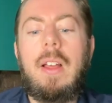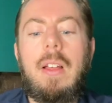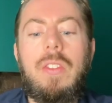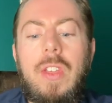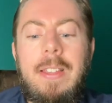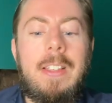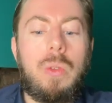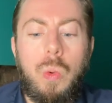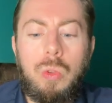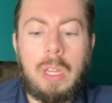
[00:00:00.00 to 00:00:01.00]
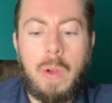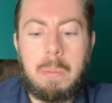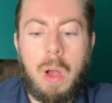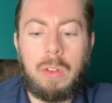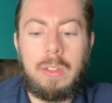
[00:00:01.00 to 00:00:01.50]
This is also a
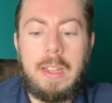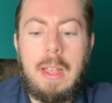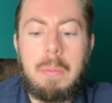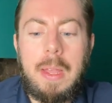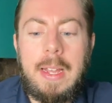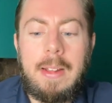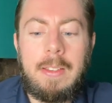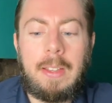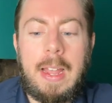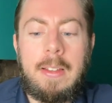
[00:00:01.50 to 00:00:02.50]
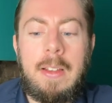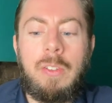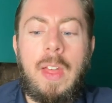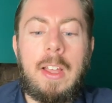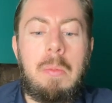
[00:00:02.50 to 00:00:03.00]
policy being instated for
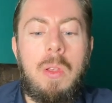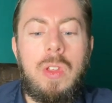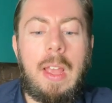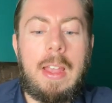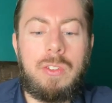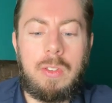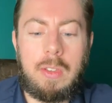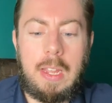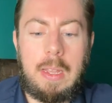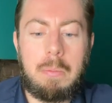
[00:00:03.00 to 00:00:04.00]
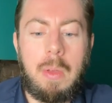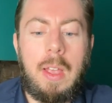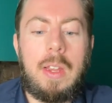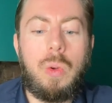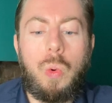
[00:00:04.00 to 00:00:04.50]
their communications team
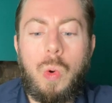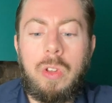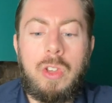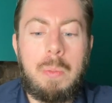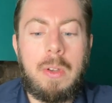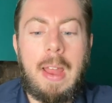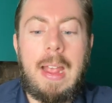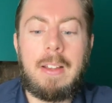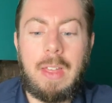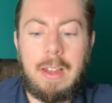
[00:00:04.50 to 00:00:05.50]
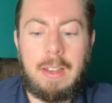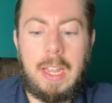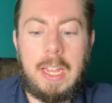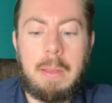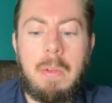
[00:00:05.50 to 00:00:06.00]
in order to protect that
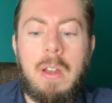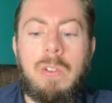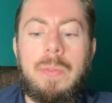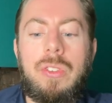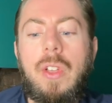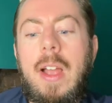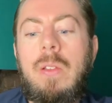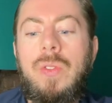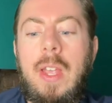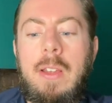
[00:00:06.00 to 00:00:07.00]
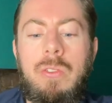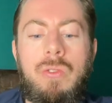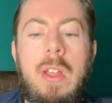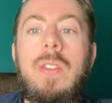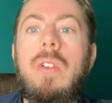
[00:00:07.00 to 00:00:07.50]
team from the side of the
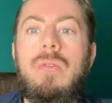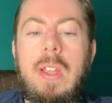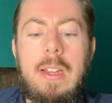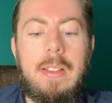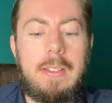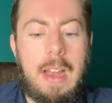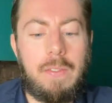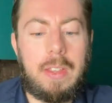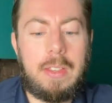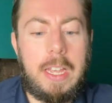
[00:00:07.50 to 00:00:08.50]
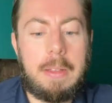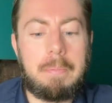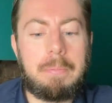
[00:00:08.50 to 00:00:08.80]
industry that readers never see.